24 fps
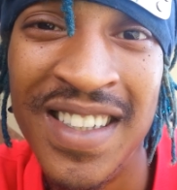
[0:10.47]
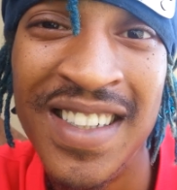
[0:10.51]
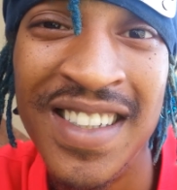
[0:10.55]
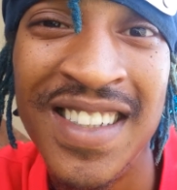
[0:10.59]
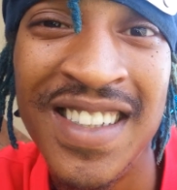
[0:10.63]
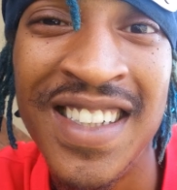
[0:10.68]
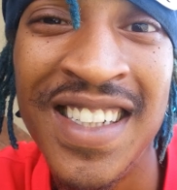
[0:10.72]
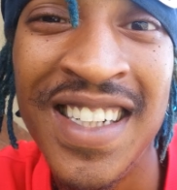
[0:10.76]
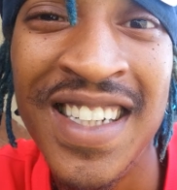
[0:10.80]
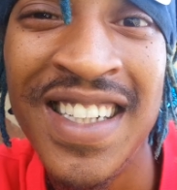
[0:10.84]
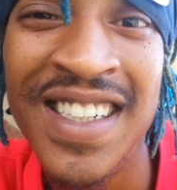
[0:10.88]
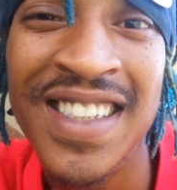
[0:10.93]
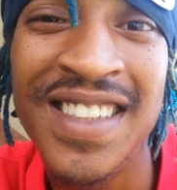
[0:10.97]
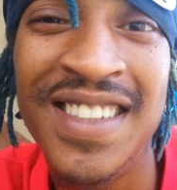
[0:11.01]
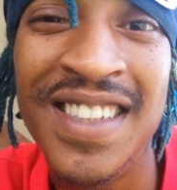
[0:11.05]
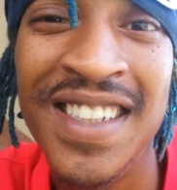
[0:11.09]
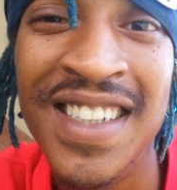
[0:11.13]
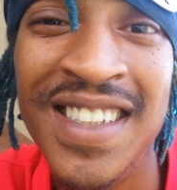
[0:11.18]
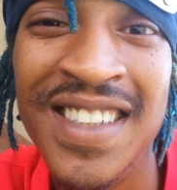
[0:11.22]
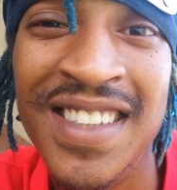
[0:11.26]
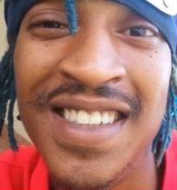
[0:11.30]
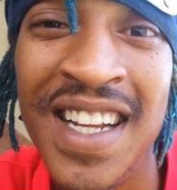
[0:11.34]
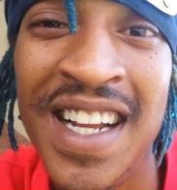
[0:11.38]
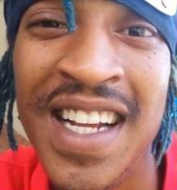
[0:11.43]
The kids
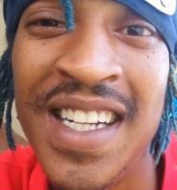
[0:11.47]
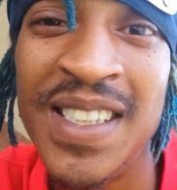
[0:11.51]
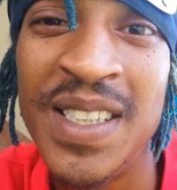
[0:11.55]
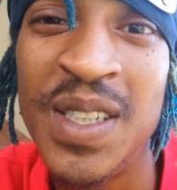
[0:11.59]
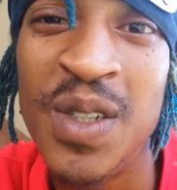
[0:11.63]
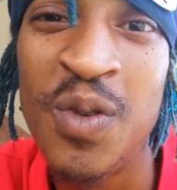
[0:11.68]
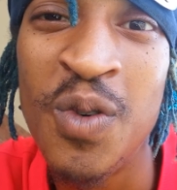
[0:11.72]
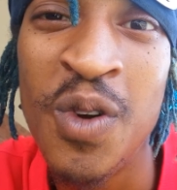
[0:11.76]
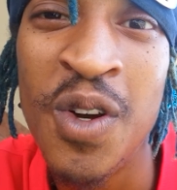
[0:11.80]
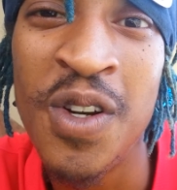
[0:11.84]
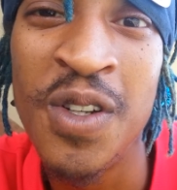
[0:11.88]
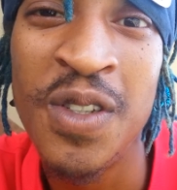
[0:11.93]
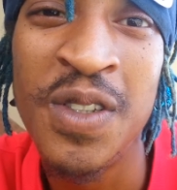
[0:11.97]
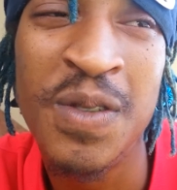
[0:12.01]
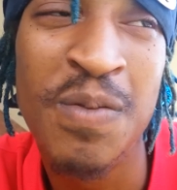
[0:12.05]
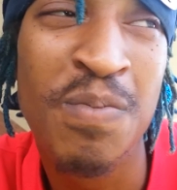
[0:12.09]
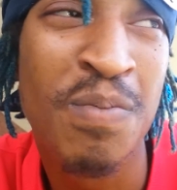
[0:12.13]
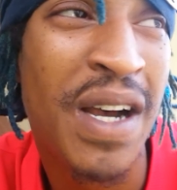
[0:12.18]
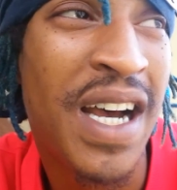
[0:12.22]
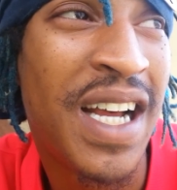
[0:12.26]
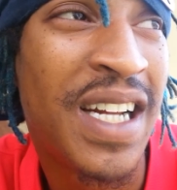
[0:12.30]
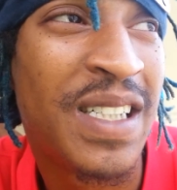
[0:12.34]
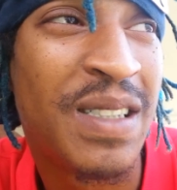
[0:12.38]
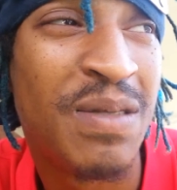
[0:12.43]
these days are worth
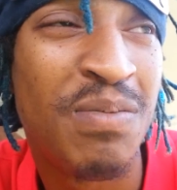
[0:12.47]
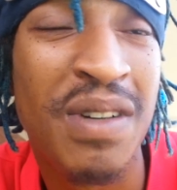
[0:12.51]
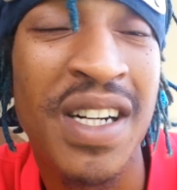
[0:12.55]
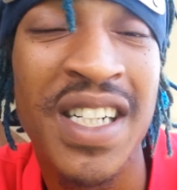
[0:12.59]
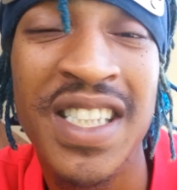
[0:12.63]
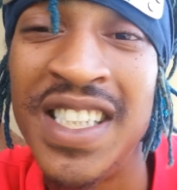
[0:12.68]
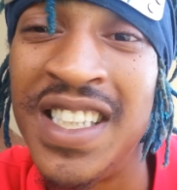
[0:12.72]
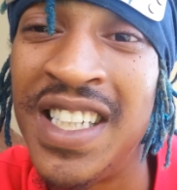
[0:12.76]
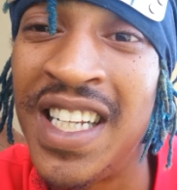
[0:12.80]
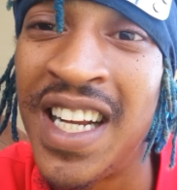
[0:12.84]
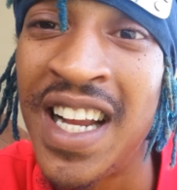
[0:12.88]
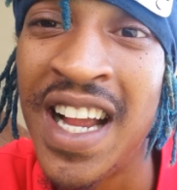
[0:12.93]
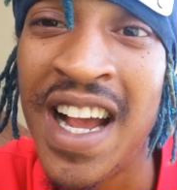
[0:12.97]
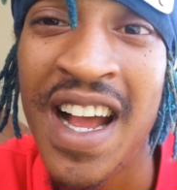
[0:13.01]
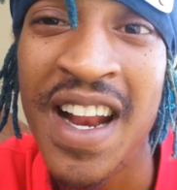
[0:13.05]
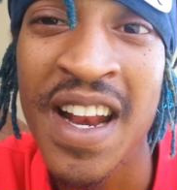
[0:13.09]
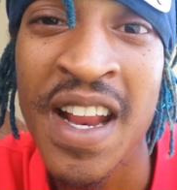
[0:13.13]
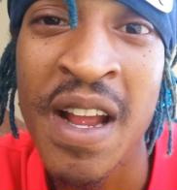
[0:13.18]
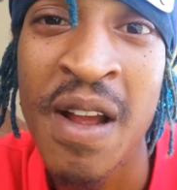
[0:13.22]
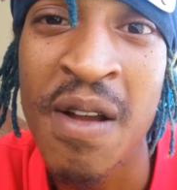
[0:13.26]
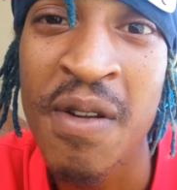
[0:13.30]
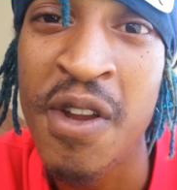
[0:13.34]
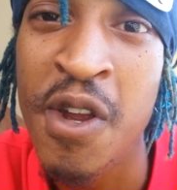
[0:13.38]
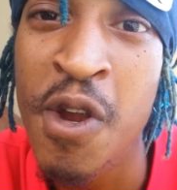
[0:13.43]
about as much as a
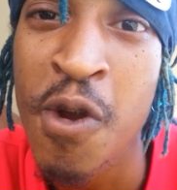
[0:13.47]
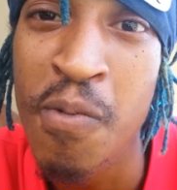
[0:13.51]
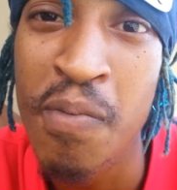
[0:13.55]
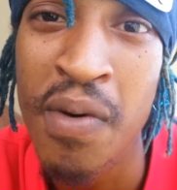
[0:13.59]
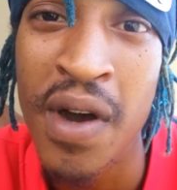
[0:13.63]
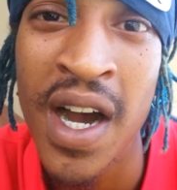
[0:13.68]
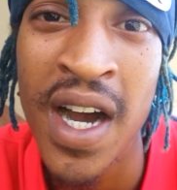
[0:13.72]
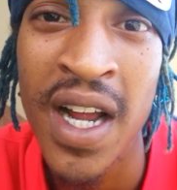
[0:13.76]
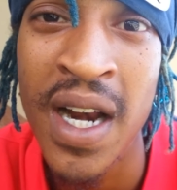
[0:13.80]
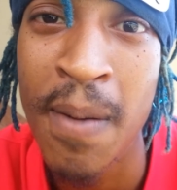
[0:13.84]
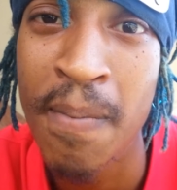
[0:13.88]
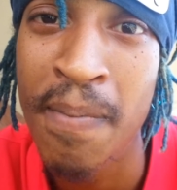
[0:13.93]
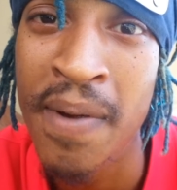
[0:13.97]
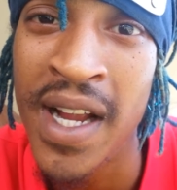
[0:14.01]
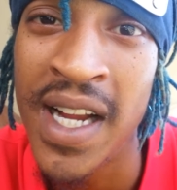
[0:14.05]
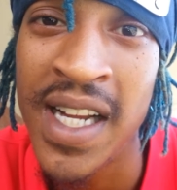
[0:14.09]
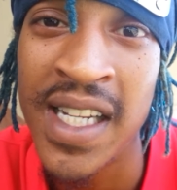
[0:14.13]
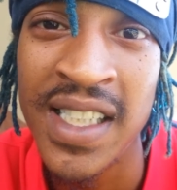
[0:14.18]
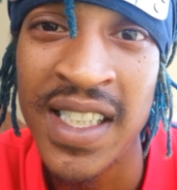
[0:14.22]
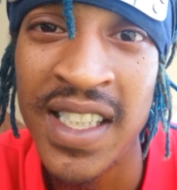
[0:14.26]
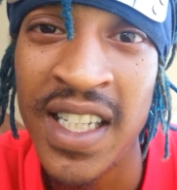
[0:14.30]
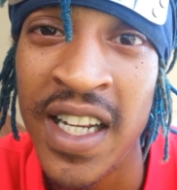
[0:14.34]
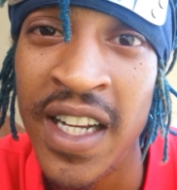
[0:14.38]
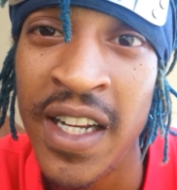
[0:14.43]
goddamn coupon at Pick
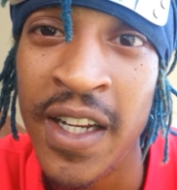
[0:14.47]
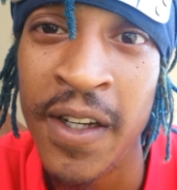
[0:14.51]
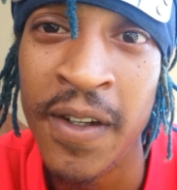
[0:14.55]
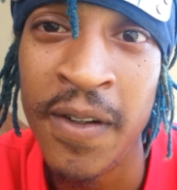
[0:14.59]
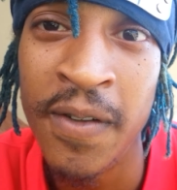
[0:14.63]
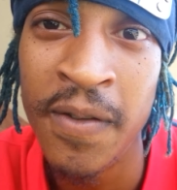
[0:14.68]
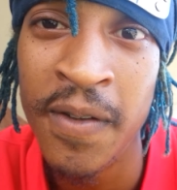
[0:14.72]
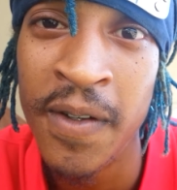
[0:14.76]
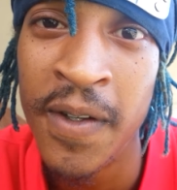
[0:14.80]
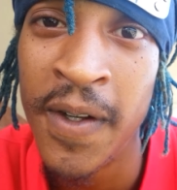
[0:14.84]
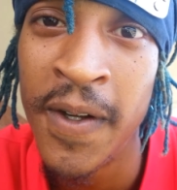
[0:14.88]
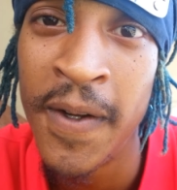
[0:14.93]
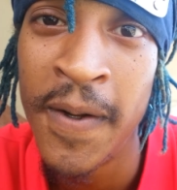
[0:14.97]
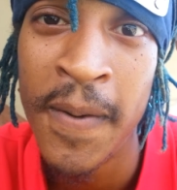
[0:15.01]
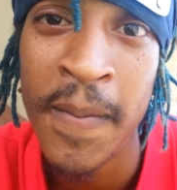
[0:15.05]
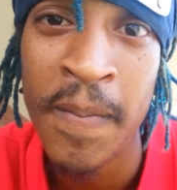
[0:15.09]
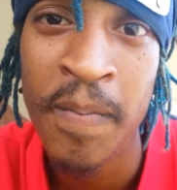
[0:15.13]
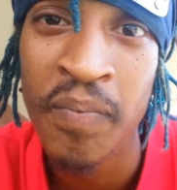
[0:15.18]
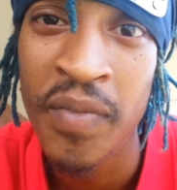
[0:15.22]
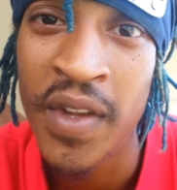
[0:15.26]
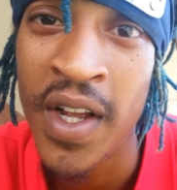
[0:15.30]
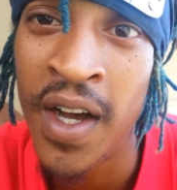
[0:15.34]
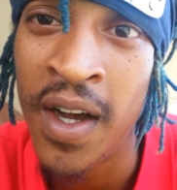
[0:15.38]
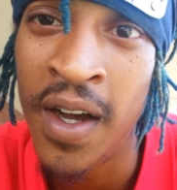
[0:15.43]
and
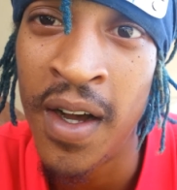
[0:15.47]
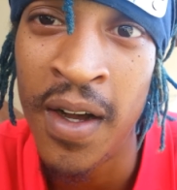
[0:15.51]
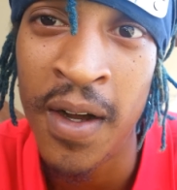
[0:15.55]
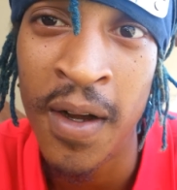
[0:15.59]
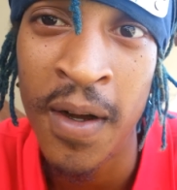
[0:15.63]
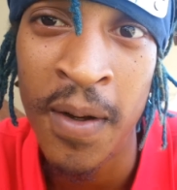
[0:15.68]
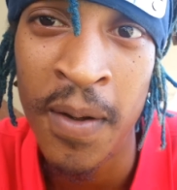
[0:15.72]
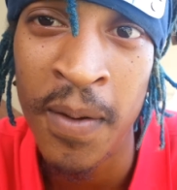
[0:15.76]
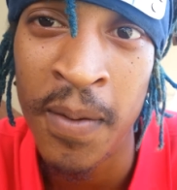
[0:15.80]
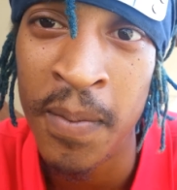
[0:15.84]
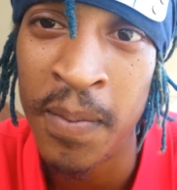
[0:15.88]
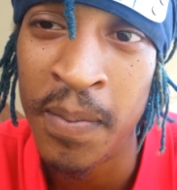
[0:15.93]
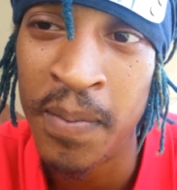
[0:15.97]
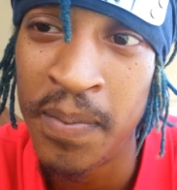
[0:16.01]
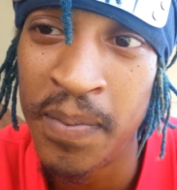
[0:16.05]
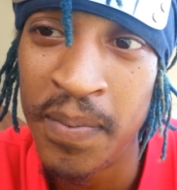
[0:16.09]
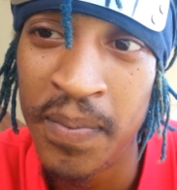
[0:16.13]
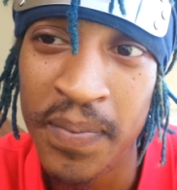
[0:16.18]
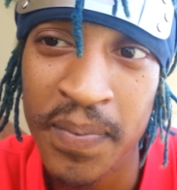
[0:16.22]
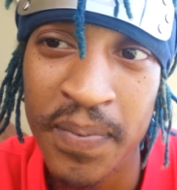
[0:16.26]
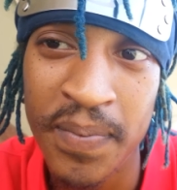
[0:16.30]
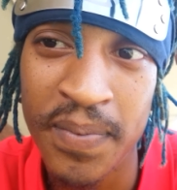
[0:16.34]
Save. Um,